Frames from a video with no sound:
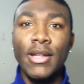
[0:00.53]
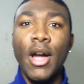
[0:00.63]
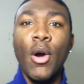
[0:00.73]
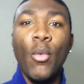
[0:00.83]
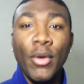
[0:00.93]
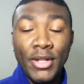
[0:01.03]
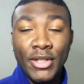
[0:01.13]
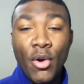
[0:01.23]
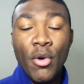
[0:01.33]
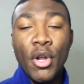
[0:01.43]
Yo, what
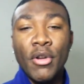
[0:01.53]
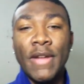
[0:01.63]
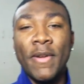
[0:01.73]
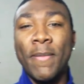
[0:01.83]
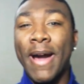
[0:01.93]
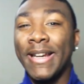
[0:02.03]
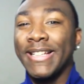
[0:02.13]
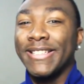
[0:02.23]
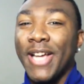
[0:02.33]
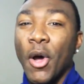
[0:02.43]
is going on,
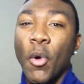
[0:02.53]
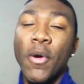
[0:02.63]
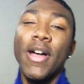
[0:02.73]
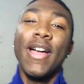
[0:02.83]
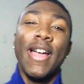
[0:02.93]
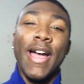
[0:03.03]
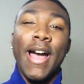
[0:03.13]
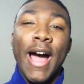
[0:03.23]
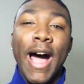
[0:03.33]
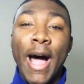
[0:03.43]
everybody? So,
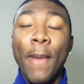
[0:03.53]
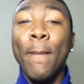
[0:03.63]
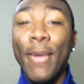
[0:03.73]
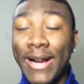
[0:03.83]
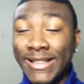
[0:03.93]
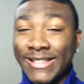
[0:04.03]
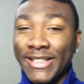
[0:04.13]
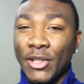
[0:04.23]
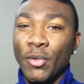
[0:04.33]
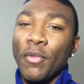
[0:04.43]
I'm bringing
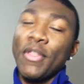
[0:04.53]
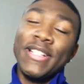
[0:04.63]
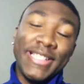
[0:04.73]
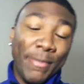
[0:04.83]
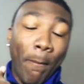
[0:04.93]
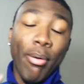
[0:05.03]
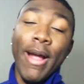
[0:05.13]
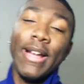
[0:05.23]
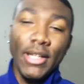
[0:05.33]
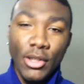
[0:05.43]
to you, this is
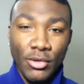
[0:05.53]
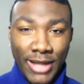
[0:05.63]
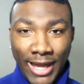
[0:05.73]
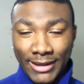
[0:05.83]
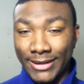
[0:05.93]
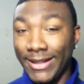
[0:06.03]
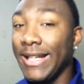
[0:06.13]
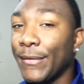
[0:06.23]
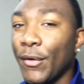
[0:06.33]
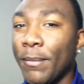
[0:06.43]
breaking news, at
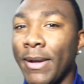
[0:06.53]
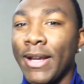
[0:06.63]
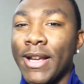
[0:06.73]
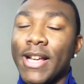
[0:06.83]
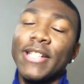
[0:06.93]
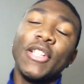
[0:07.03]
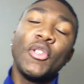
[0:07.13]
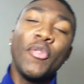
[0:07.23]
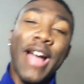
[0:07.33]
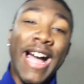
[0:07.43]
least for me.
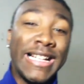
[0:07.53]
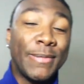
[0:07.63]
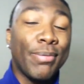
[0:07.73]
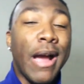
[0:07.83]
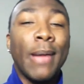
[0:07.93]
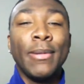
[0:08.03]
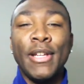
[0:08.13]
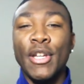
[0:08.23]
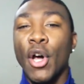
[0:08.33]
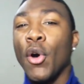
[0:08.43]
So, you guys
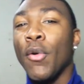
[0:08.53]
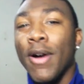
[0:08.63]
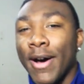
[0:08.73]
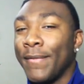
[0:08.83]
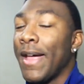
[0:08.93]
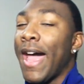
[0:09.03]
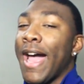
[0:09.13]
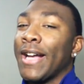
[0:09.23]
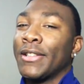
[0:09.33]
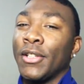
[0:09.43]
probably know of the
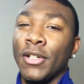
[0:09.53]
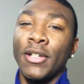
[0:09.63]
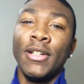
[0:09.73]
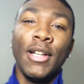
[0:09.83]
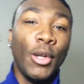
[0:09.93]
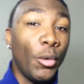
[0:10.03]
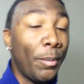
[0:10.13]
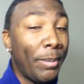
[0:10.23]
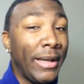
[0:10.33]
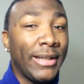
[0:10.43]
actor
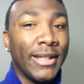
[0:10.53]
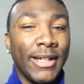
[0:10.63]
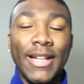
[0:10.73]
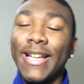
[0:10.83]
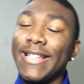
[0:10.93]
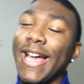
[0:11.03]
Lupita.